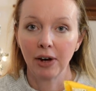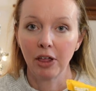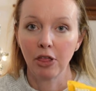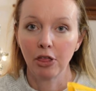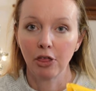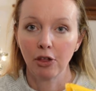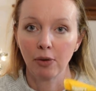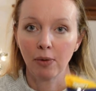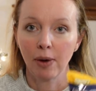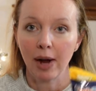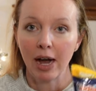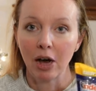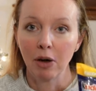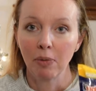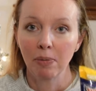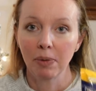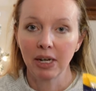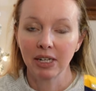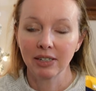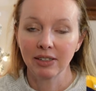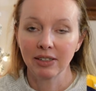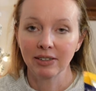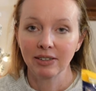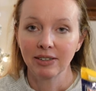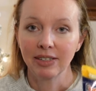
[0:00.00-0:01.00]
it throughout
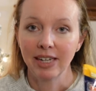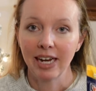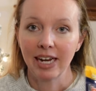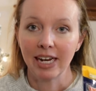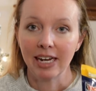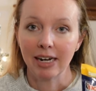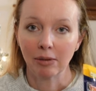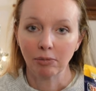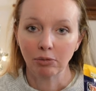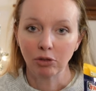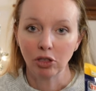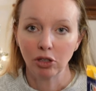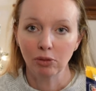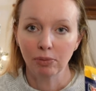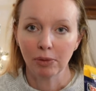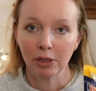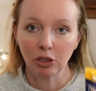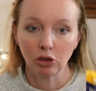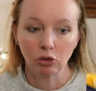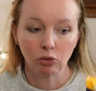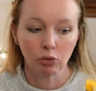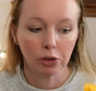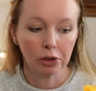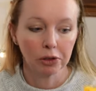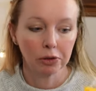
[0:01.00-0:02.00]
because it's taking up too
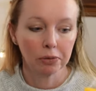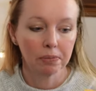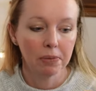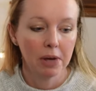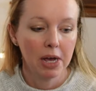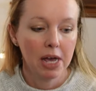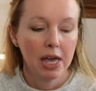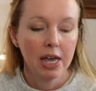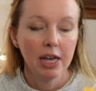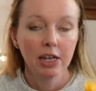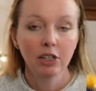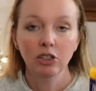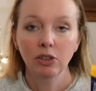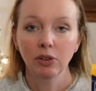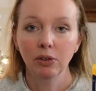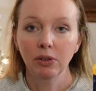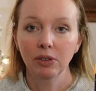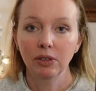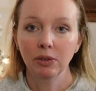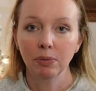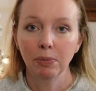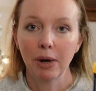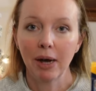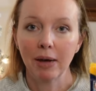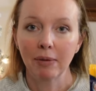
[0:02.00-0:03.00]
much room. So
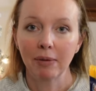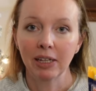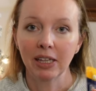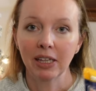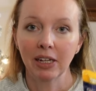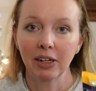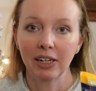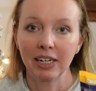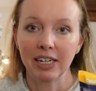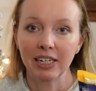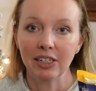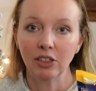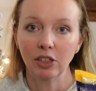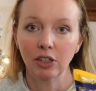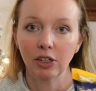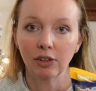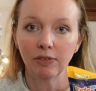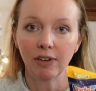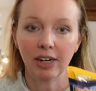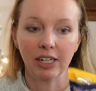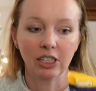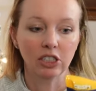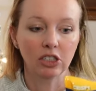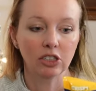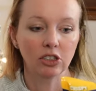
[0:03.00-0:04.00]
it's probably a little easier
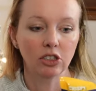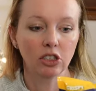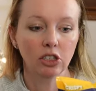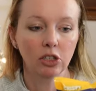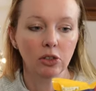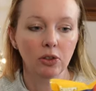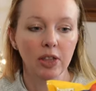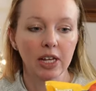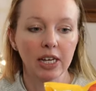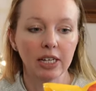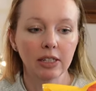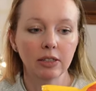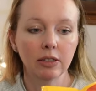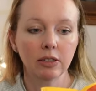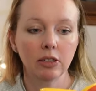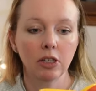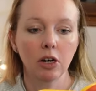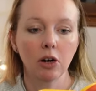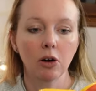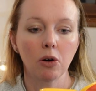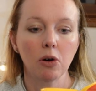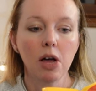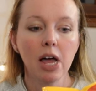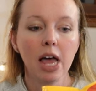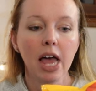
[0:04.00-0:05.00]
if I just do this.
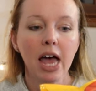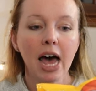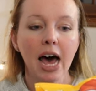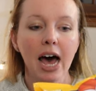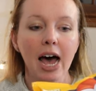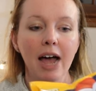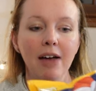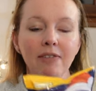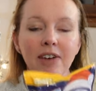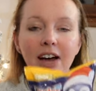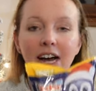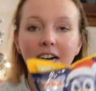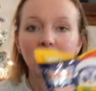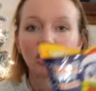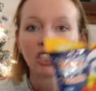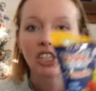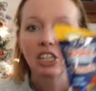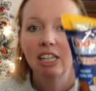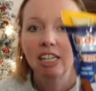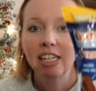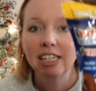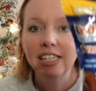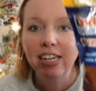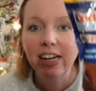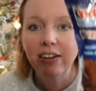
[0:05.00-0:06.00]
So I've
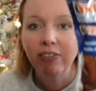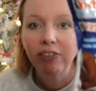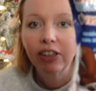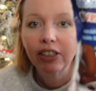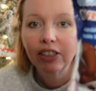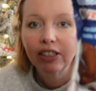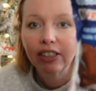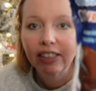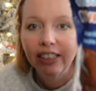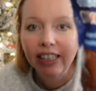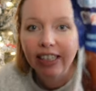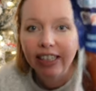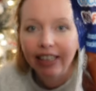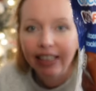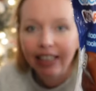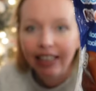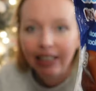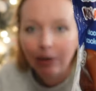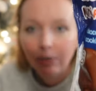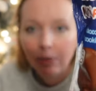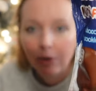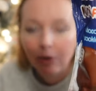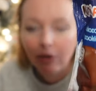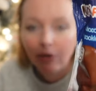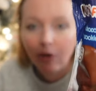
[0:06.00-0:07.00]
actually never seen
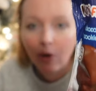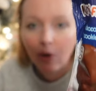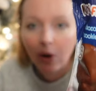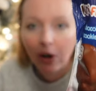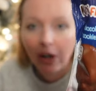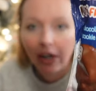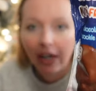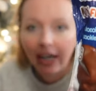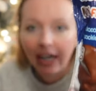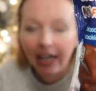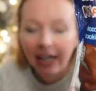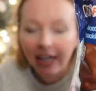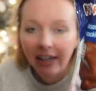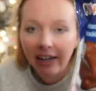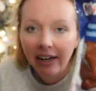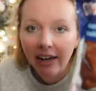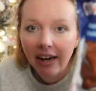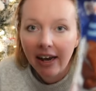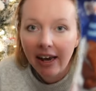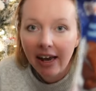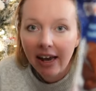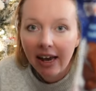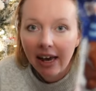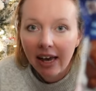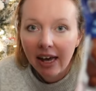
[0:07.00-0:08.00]
these before, and
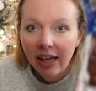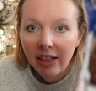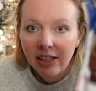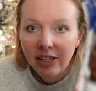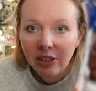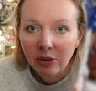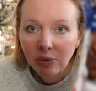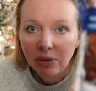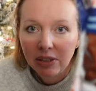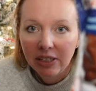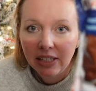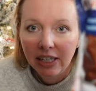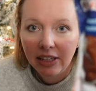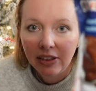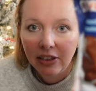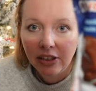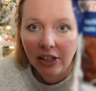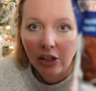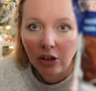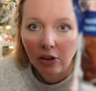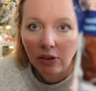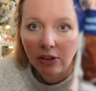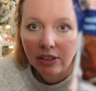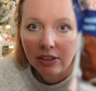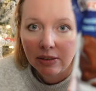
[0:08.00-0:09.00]
this was in
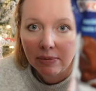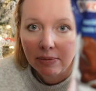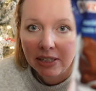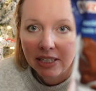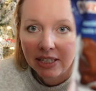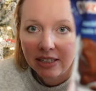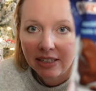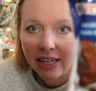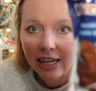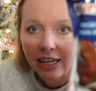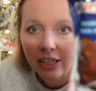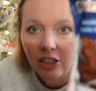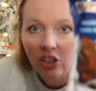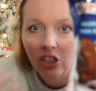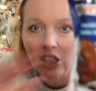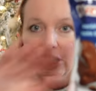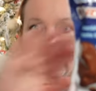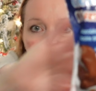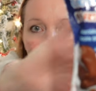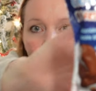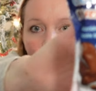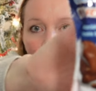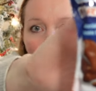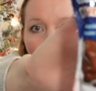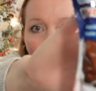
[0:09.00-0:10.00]
the Christmas
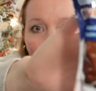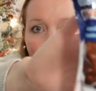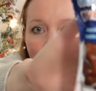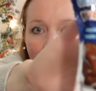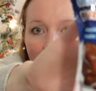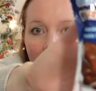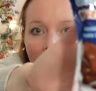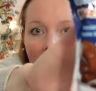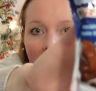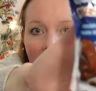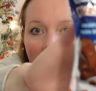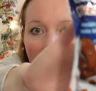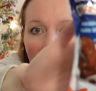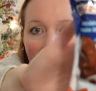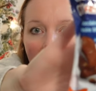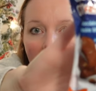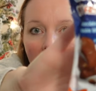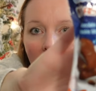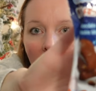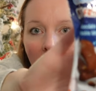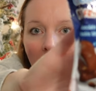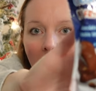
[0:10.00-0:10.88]
section. I think it's,